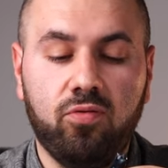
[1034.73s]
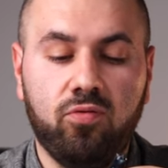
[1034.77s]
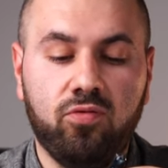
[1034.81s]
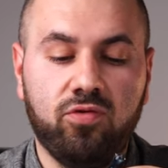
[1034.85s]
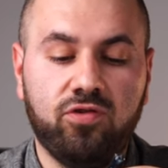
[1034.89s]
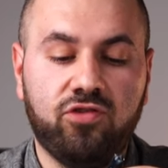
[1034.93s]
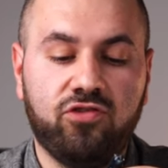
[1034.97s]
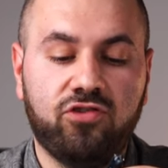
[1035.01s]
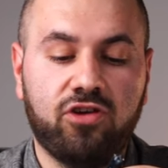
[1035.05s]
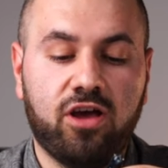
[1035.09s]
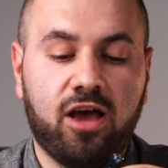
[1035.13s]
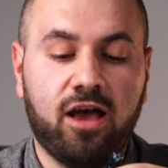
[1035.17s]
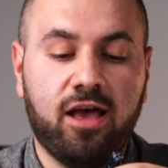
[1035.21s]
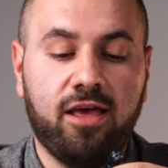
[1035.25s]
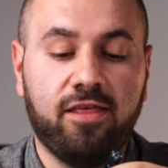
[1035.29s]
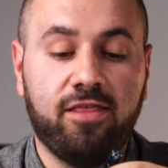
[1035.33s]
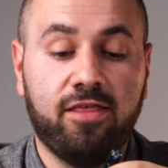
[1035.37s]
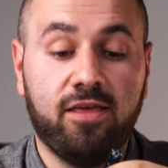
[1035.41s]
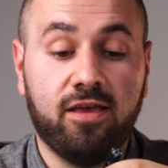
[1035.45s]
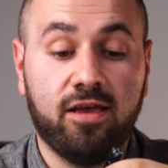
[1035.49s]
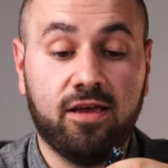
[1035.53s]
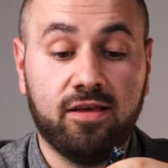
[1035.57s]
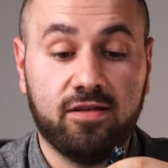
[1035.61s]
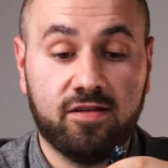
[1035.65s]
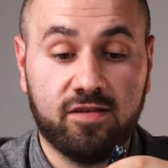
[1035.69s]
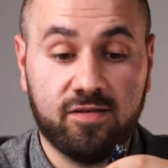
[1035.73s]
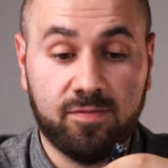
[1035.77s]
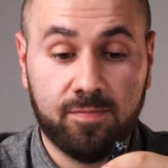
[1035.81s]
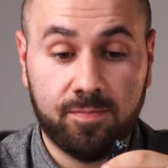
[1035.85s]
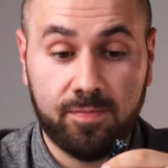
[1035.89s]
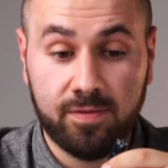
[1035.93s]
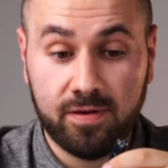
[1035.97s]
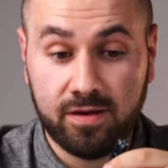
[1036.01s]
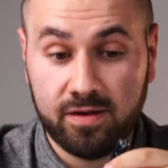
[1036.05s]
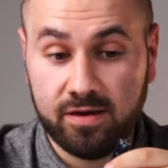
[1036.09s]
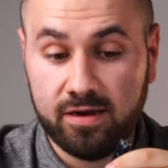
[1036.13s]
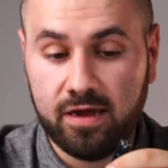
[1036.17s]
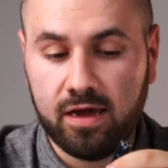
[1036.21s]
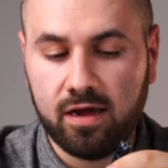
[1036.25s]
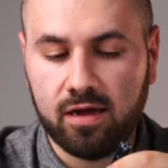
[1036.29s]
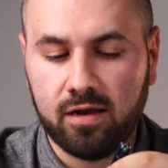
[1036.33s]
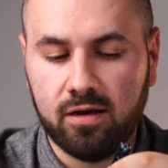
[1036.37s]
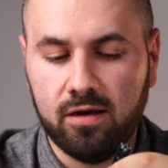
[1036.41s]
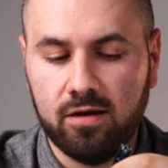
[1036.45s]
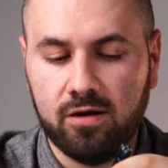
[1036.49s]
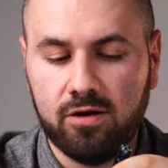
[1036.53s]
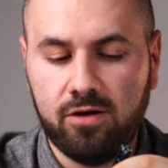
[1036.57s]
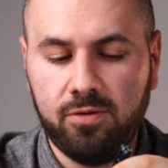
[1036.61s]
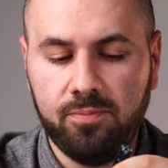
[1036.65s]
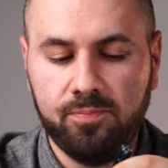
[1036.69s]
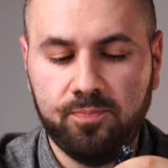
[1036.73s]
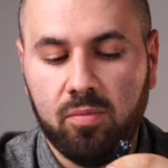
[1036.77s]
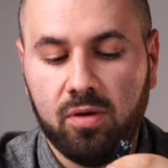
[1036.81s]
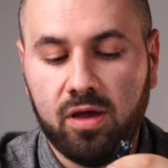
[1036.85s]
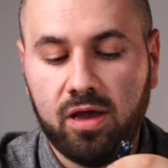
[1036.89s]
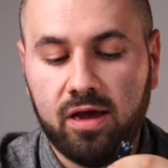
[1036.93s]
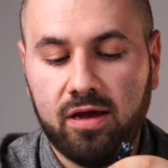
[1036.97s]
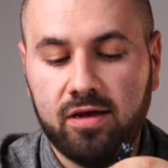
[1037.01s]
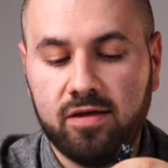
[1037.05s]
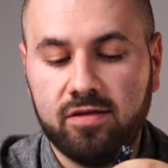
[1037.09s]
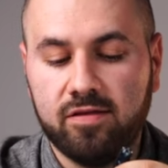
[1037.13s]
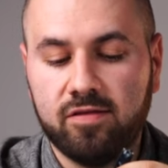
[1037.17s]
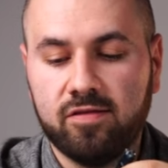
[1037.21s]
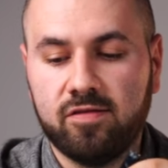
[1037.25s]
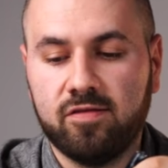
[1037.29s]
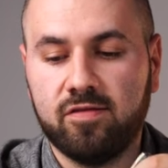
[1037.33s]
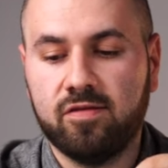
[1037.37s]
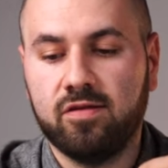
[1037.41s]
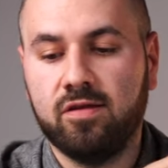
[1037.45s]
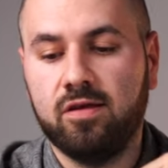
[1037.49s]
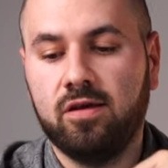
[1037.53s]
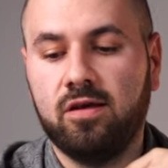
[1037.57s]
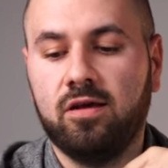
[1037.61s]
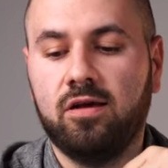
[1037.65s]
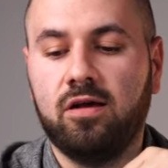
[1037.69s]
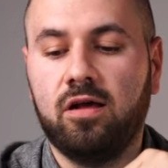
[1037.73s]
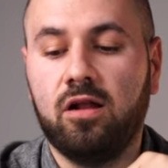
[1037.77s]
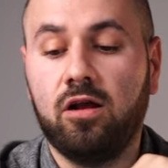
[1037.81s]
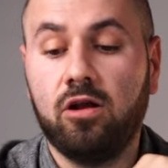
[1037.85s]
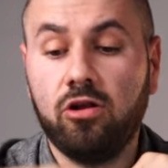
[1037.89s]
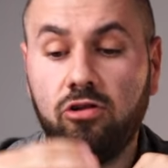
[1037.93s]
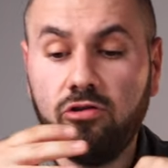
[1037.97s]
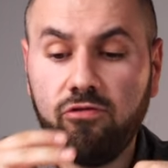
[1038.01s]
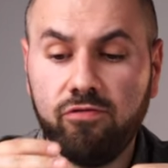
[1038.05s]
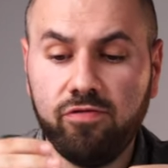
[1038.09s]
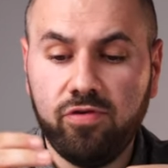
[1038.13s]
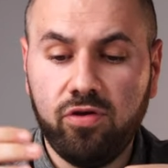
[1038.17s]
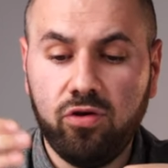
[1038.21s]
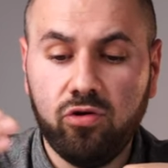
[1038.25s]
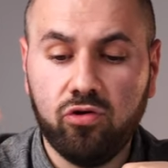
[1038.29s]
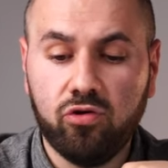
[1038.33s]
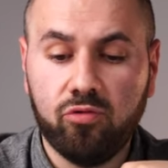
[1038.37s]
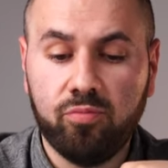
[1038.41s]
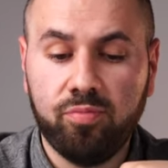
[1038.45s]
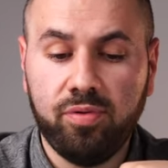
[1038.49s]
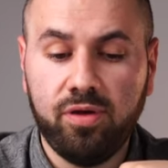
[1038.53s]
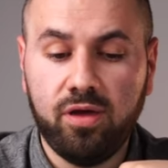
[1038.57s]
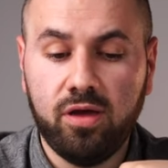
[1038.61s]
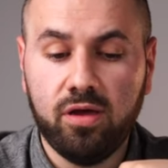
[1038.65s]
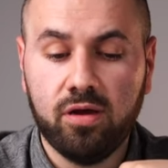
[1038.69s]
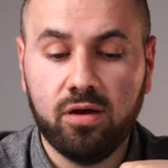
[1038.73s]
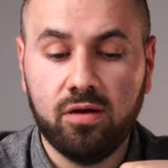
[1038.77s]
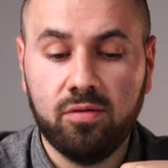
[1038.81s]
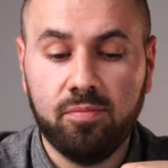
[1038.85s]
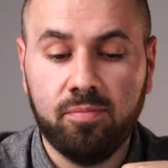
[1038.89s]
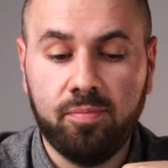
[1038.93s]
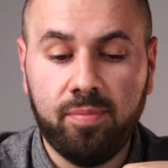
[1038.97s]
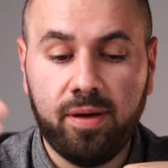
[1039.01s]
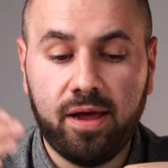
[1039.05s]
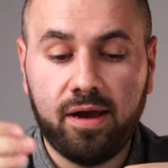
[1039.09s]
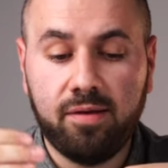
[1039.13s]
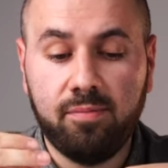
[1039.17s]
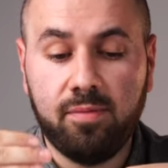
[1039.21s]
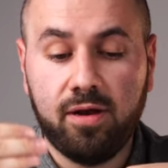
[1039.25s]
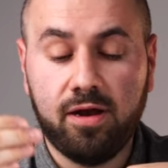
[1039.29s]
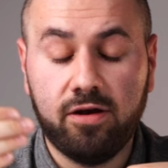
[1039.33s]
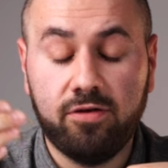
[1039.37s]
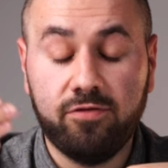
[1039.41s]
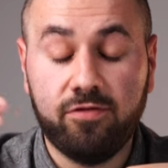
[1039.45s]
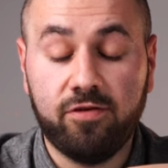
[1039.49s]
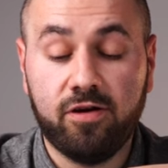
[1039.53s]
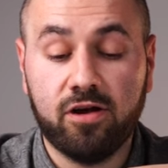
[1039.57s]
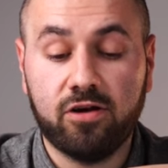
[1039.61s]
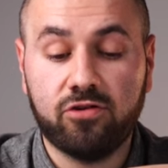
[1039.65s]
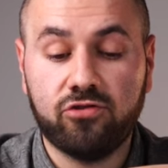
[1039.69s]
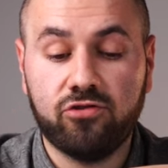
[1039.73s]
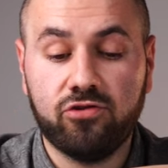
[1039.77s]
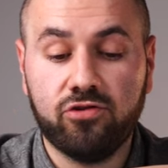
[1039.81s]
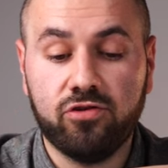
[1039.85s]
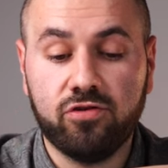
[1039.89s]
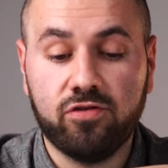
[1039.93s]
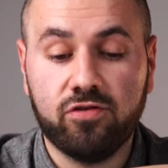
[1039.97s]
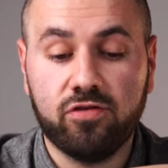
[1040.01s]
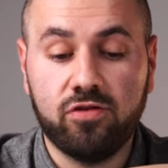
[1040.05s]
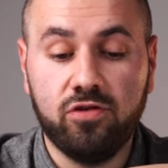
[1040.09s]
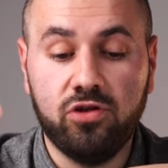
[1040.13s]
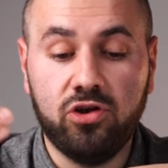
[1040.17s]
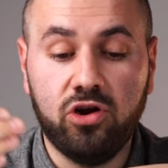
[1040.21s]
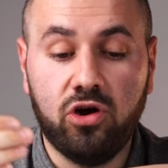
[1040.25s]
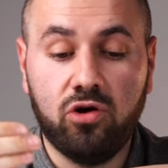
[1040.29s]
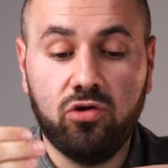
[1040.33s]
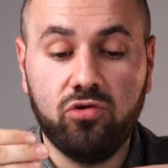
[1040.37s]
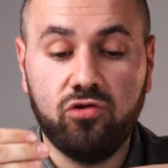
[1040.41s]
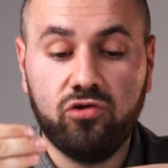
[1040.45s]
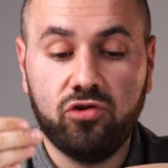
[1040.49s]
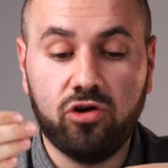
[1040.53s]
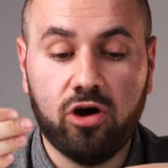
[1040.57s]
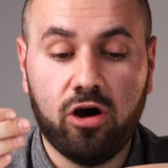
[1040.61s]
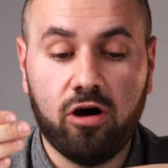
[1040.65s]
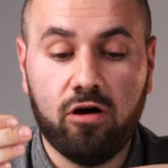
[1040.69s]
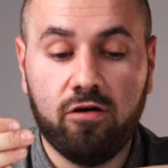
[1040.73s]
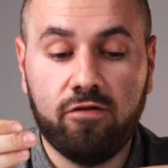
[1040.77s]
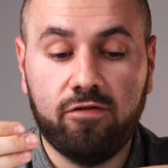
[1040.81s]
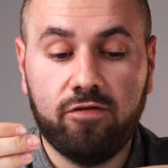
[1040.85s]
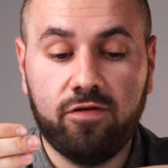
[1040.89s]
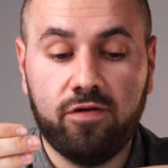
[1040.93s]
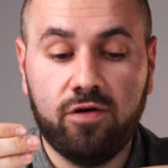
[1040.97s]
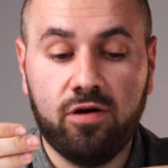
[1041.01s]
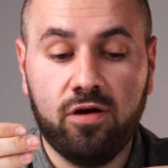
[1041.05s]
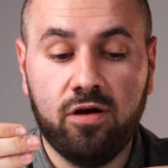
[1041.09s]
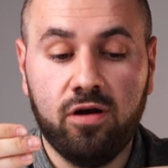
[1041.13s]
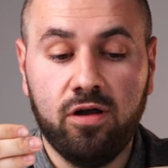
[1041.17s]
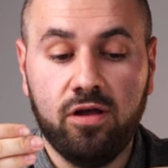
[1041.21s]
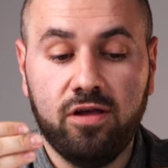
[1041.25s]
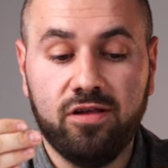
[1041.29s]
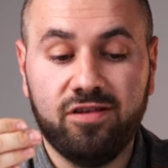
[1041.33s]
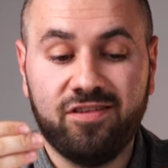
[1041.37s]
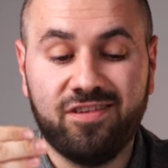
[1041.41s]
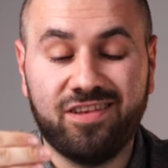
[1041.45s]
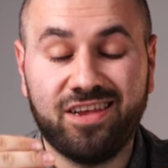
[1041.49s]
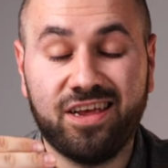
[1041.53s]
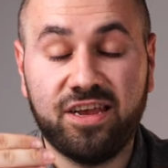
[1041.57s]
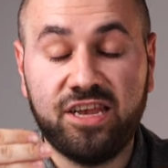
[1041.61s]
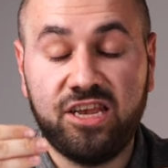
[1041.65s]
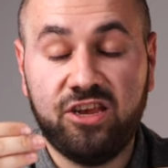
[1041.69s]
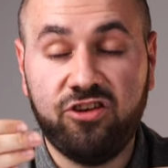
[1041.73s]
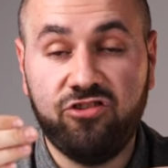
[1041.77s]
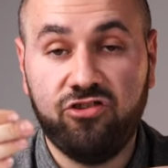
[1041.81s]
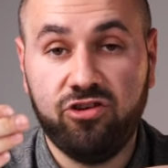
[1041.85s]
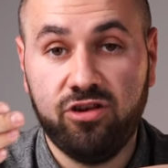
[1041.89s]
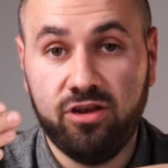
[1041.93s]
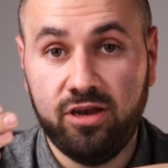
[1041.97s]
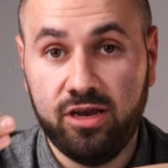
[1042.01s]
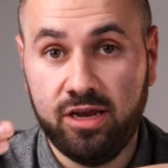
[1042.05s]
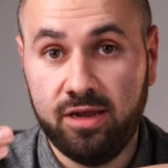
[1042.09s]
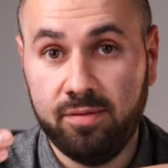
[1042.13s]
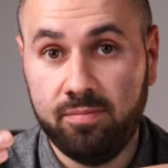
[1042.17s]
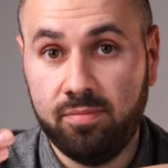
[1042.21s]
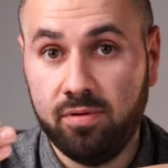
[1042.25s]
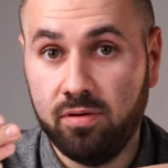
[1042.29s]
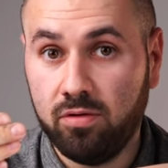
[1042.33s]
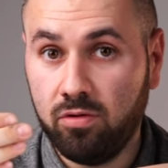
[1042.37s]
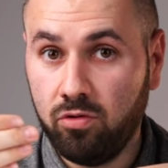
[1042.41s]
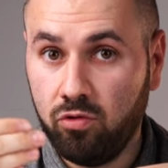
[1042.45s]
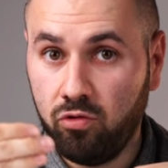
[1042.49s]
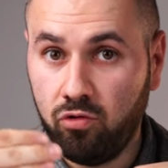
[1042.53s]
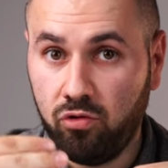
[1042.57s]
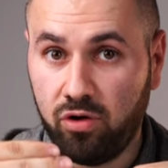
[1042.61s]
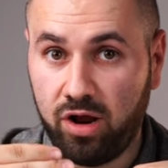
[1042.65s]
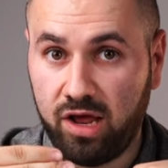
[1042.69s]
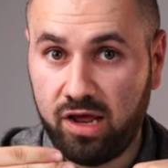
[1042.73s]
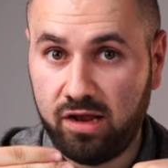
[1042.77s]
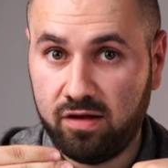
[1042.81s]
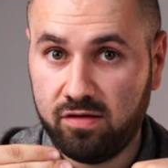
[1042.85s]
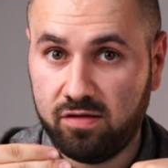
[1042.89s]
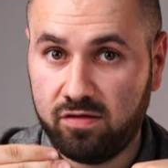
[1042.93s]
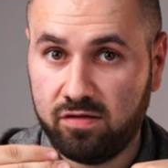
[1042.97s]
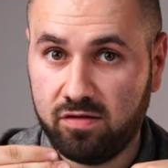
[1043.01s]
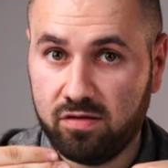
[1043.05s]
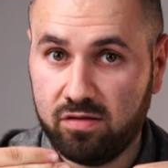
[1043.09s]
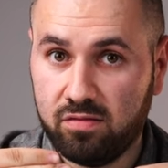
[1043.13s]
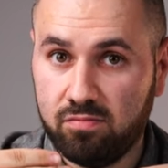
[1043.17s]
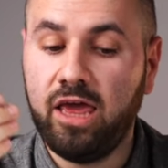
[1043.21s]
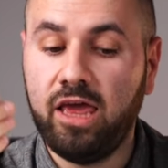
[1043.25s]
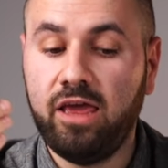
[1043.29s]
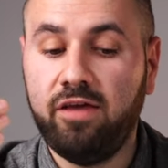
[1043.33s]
which I think is spectacular because uh, a lot of European pen manufacturers don't offer such nib grades.